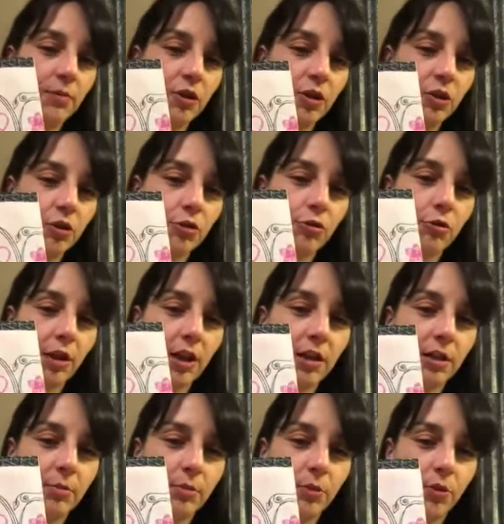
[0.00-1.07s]
just to
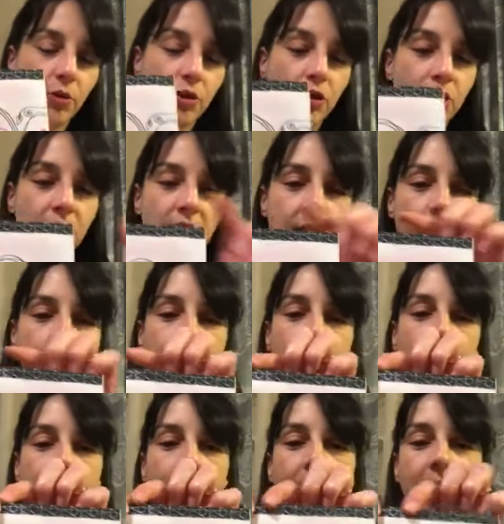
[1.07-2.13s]
create the border, just
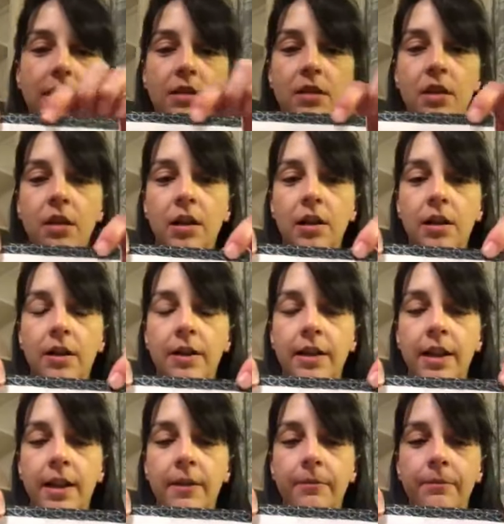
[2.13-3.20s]
stamping in black to highlight
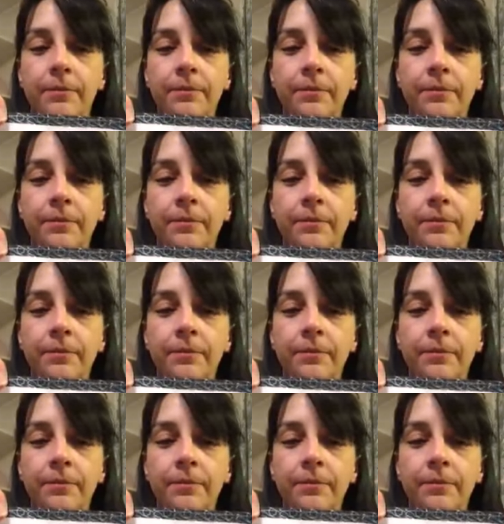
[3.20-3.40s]
here.